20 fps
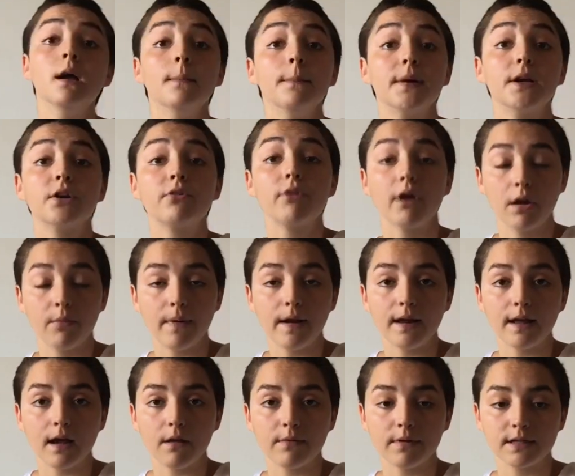But a great way
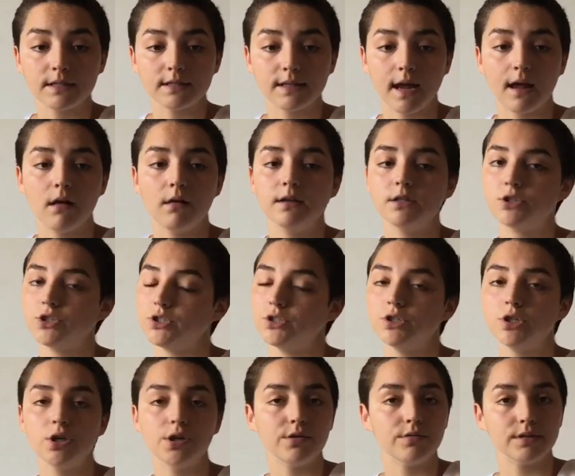to get rid of scale is
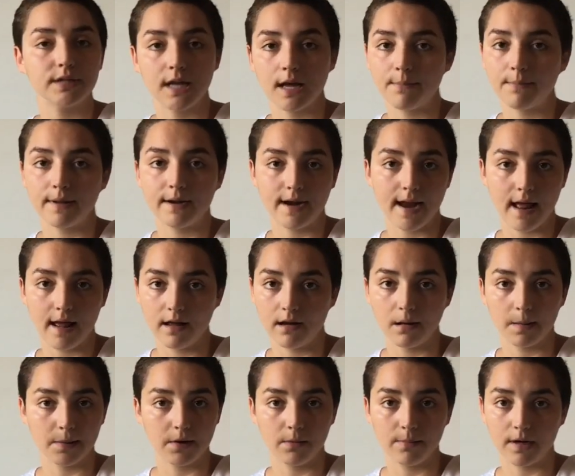just Q-tip and
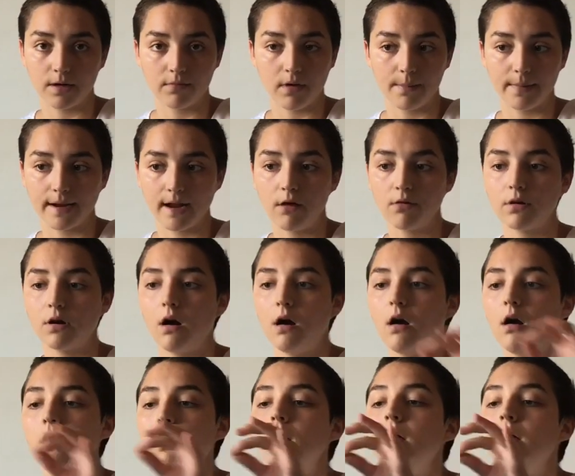a little bit of rubbing alcohol.